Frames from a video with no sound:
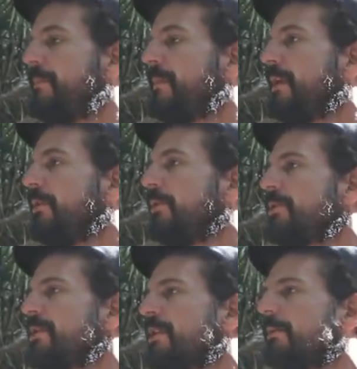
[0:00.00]
It
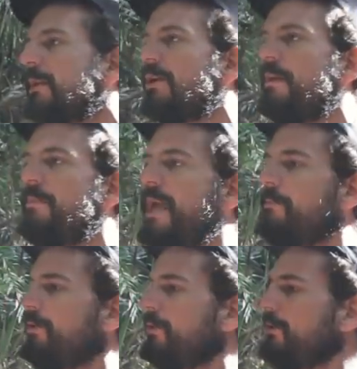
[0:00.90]
looks a little bit like
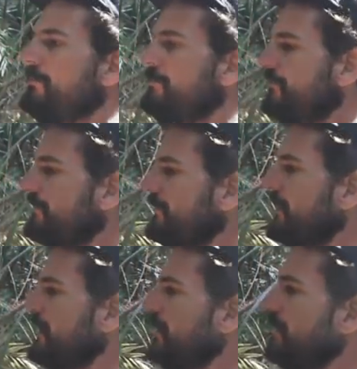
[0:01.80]
bamboo,
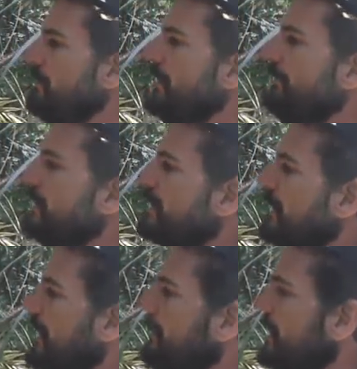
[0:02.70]
but if we
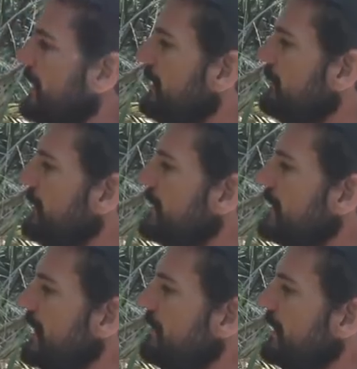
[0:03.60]
see up here on this
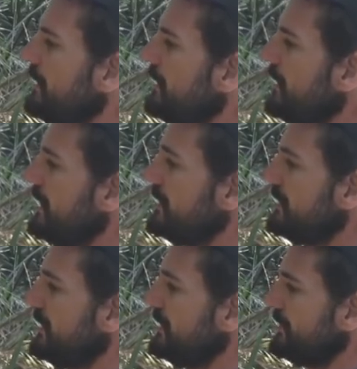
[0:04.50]
dead bit,
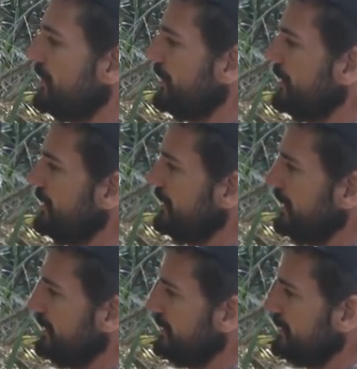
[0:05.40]
it's it's solid.
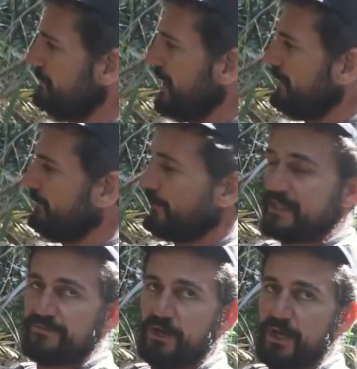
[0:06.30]
It's just made of all
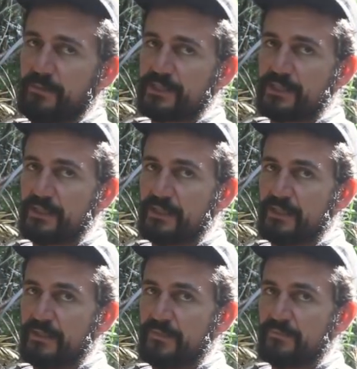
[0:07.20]
these fibres.
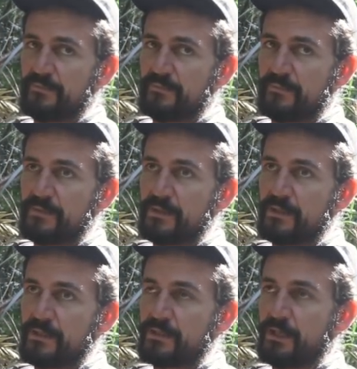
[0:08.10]

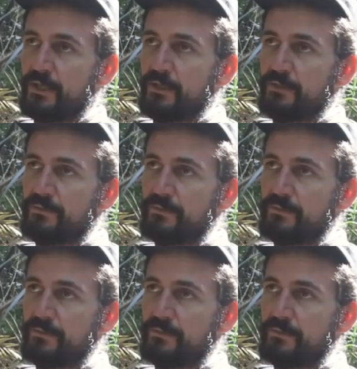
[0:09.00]
So